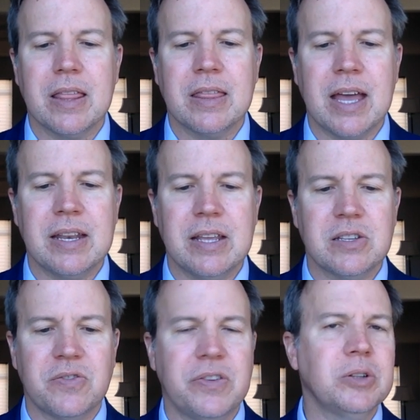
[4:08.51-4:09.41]
that
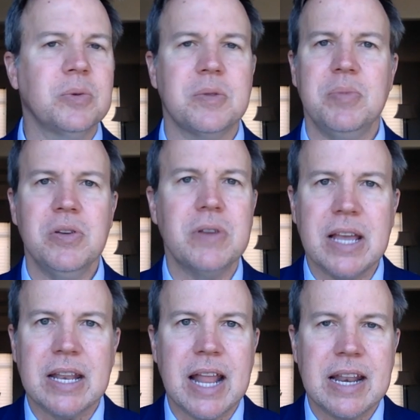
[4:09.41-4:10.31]
is filled with
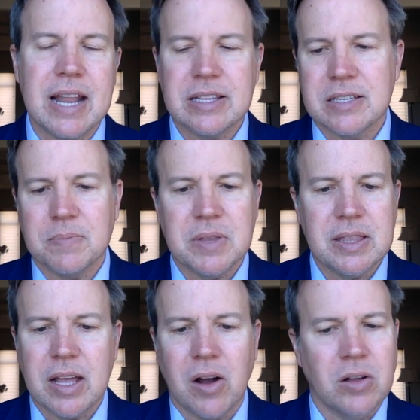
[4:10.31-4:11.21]
beauty, and, that, and that's
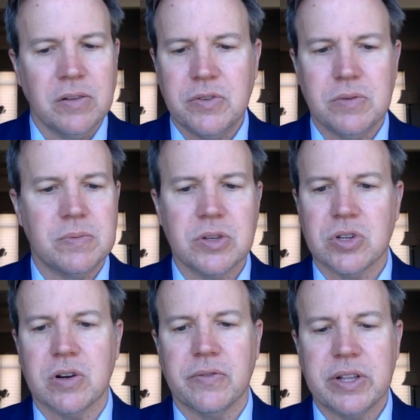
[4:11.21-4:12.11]
something that all of you
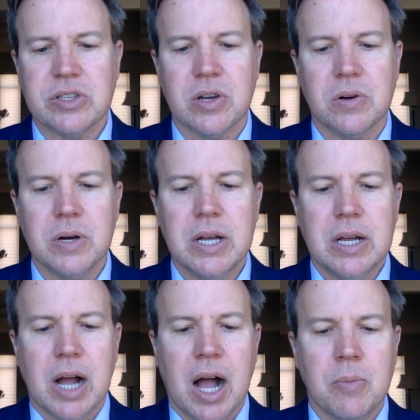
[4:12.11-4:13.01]
deserve. And so
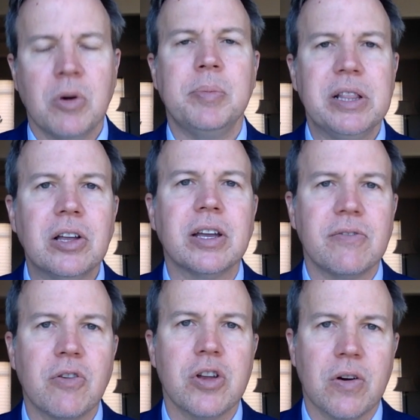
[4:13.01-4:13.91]
uh, we'll be
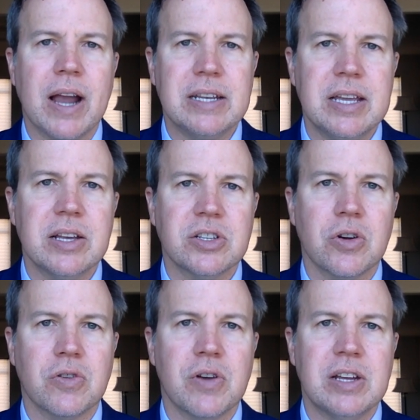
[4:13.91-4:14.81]
looking for your ideas,
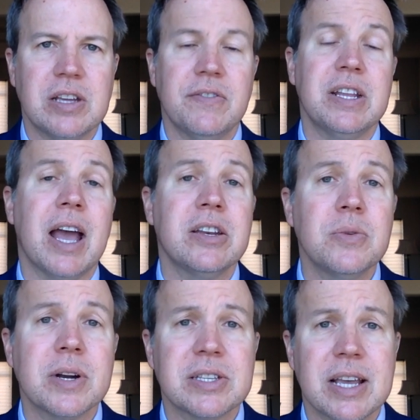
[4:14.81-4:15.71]
your creativity. I
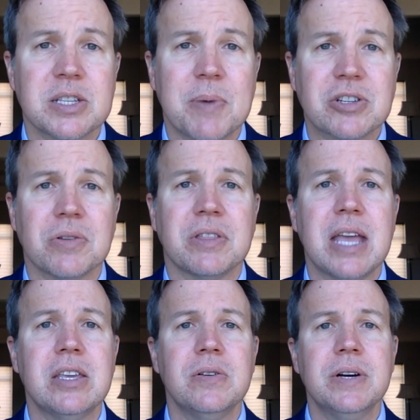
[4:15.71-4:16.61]
do want to say a special
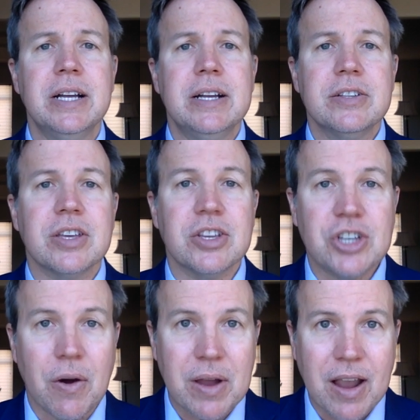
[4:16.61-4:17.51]
thank you to the
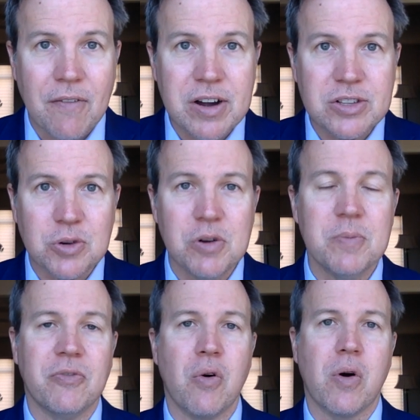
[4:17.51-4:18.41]
Sharing Governance
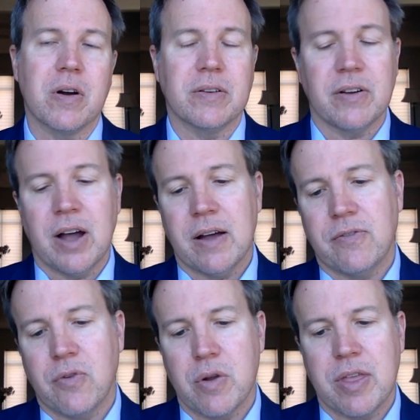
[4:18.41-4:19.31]
Group for uh,
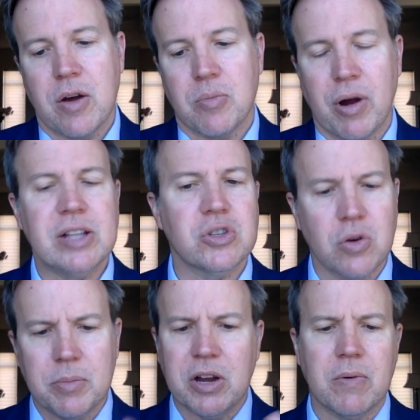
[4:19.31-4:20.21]
for their
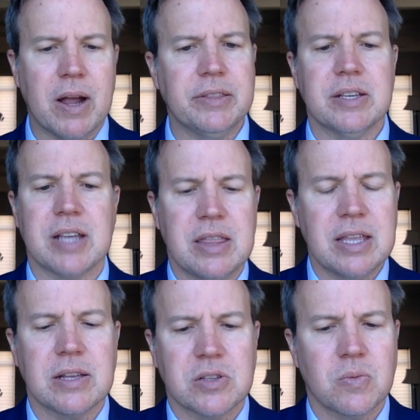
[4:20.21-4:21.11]
brainstorming around this. I
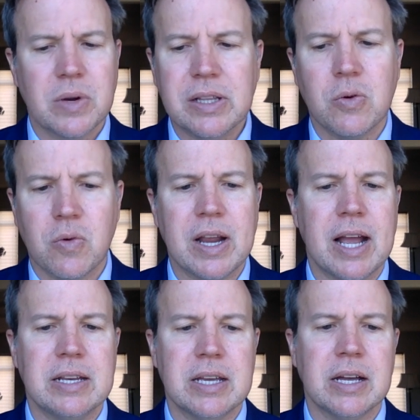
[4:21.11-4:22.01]
think that's a really great
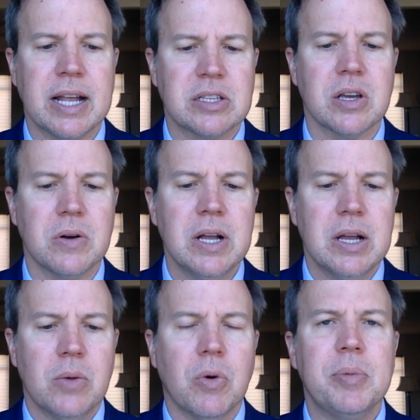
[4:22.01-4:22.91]
idea, and so
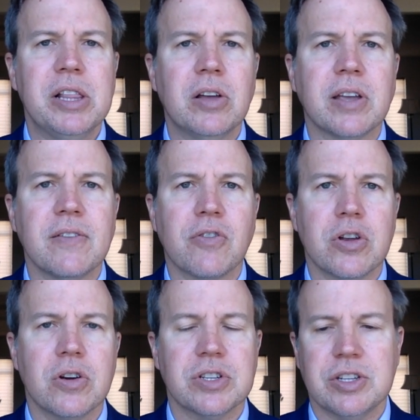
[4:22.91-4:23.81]
we'll be looking for
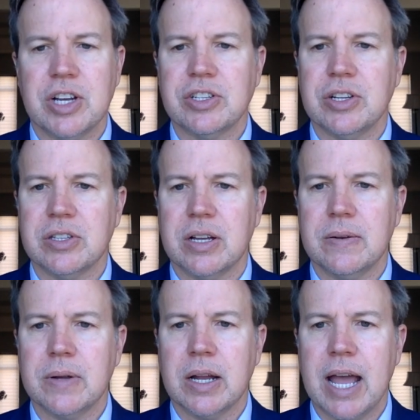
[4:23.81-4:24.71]
your suggestions
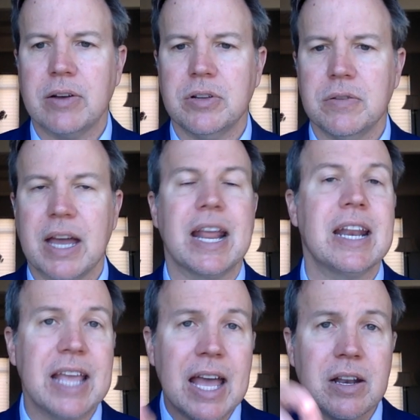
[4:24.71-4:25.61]
on on how to do that. And
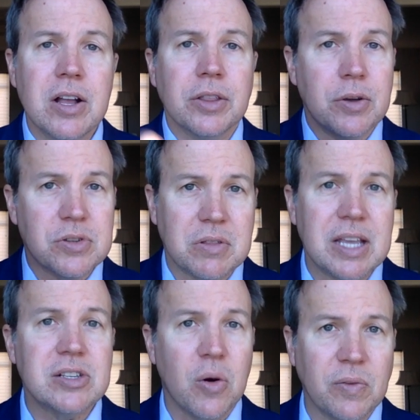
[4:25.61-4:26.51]
again, those are
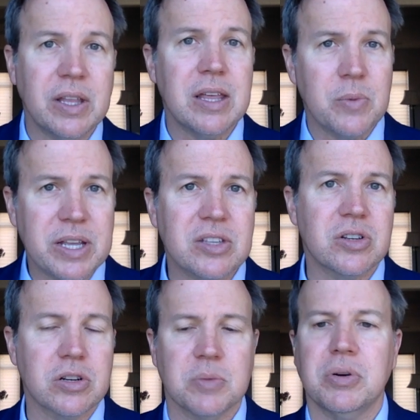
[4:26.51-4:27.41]
things hopefully that we can
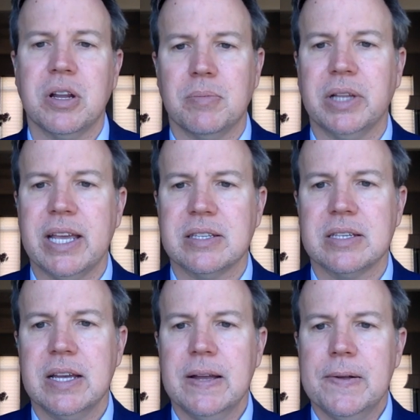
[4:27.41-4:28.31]
start to put in
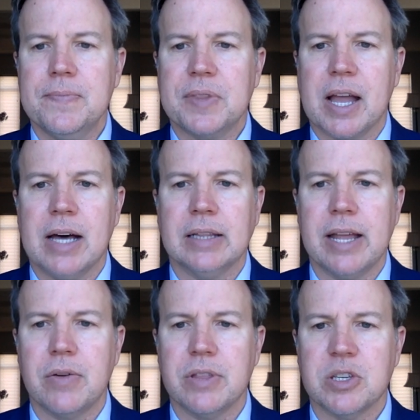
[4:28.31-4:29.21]
place uh,
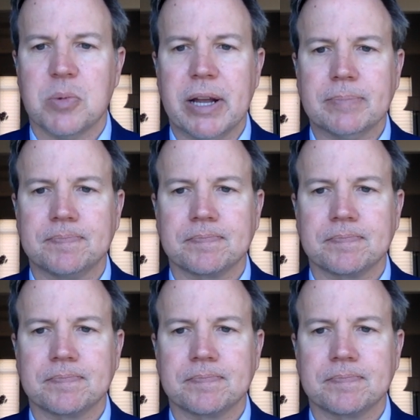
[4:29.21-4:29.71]
later in the spring.